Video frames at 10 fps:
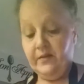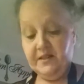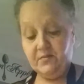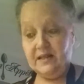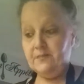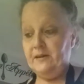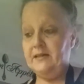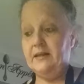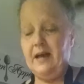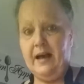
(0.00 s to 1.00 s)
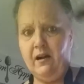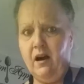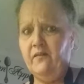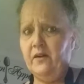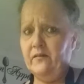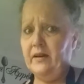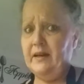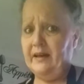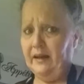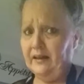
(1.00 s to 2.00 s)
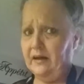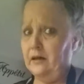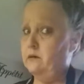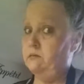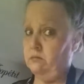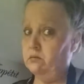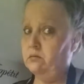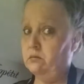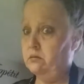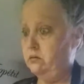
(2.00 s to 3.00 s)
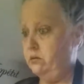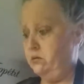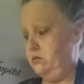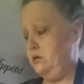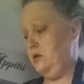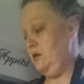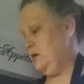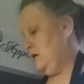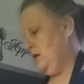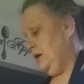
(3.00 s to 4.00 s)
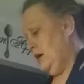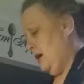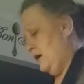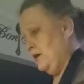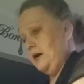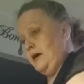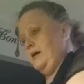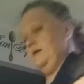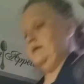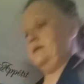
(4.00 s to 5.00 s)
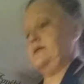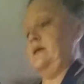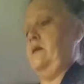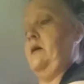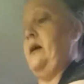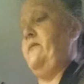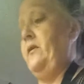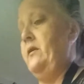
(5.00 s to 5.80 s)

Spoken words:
This recipe did not call for vanilla. Whoa. Alright, so I've